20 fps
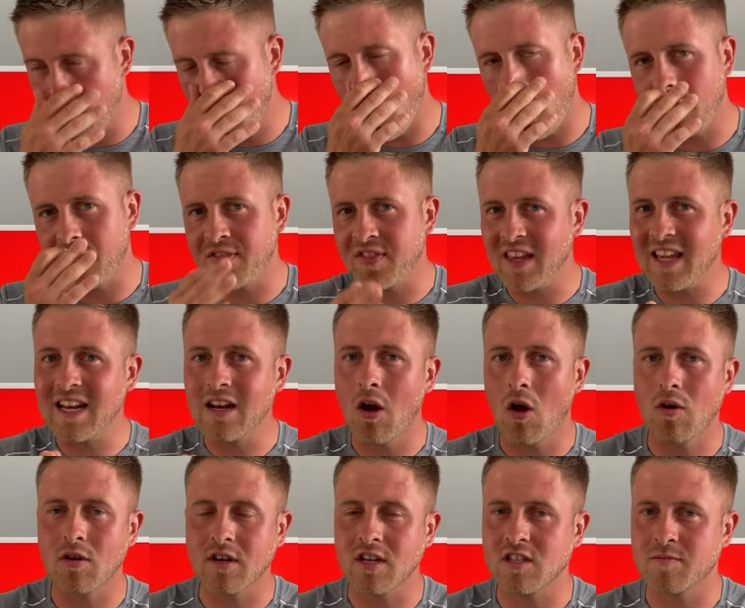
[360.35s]
not the
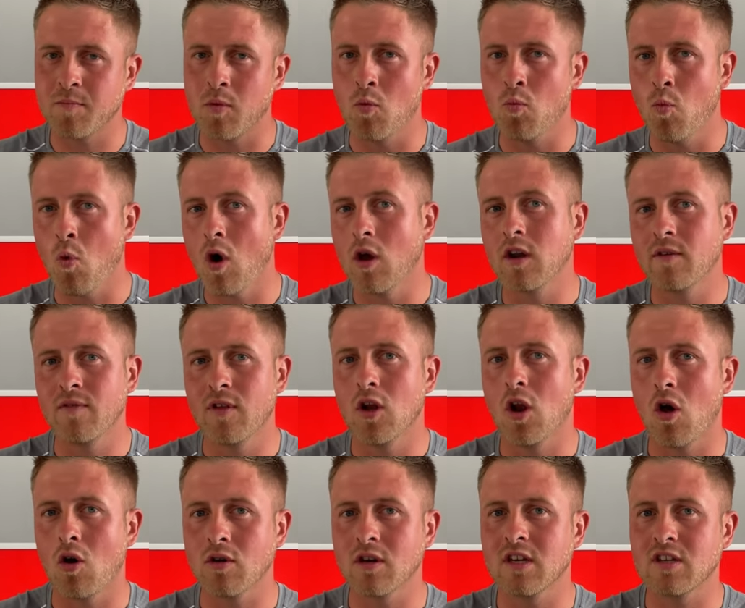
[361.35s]
longest, but one of the
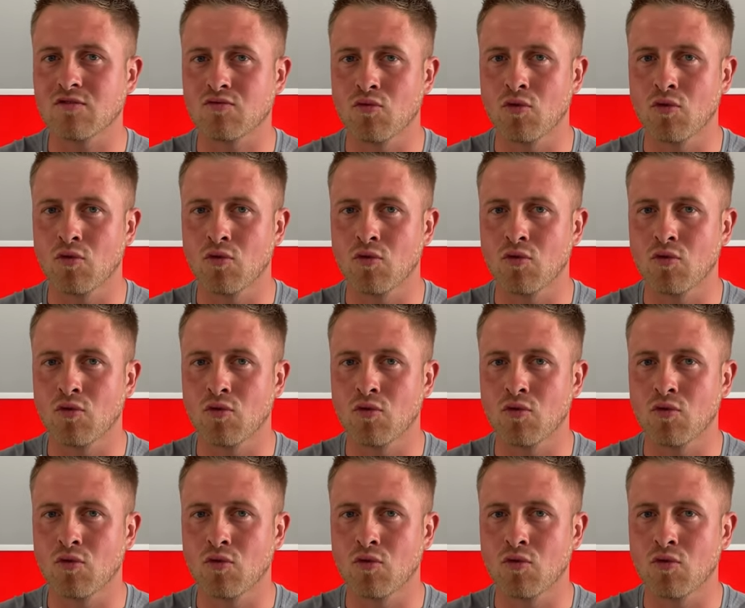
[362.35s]
longest